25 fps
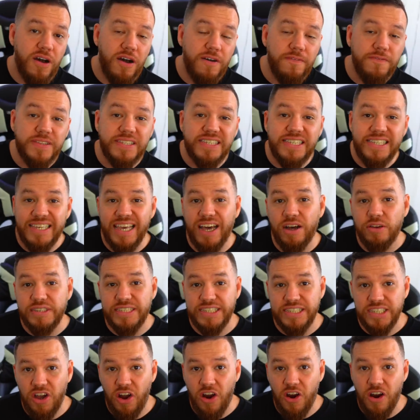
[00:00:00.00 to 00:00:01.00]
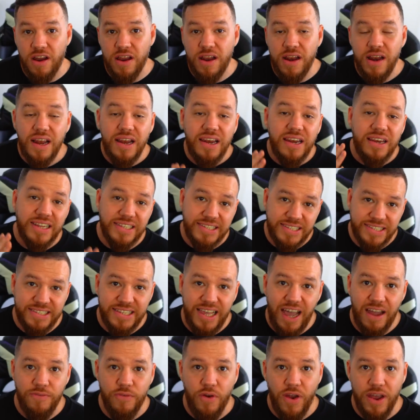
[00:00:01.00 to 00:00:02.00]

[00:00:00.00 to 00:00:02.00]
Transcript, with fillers: of TLDR, let's dive right